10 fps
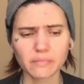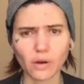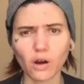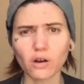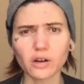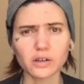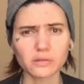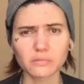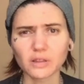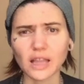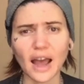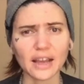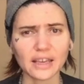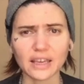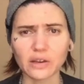are
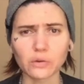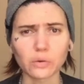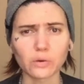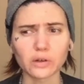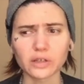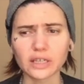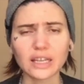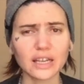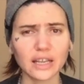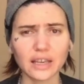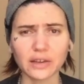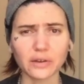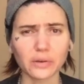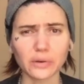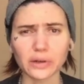lacking or needing
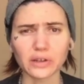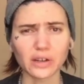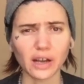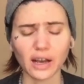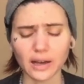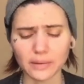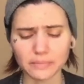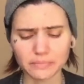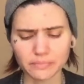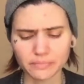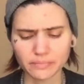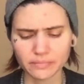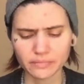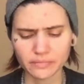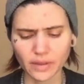or
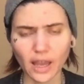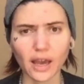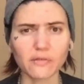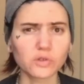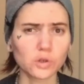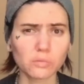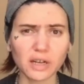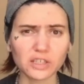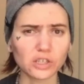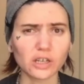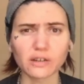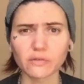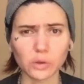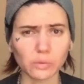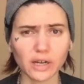have too much of
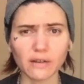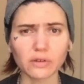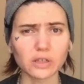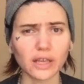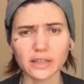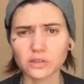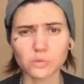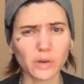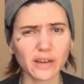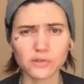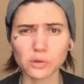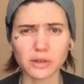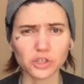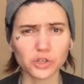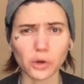or whatever. Like, we have too
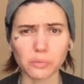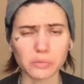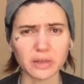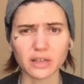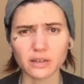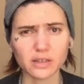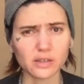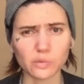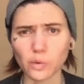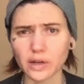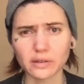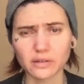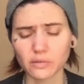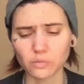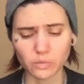much dopamine is one
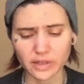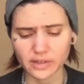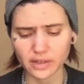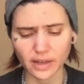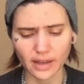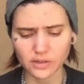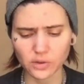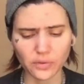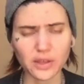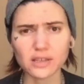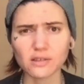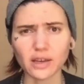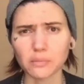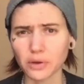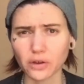reason. And so things
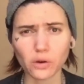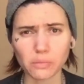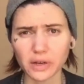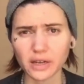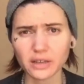like Bacopa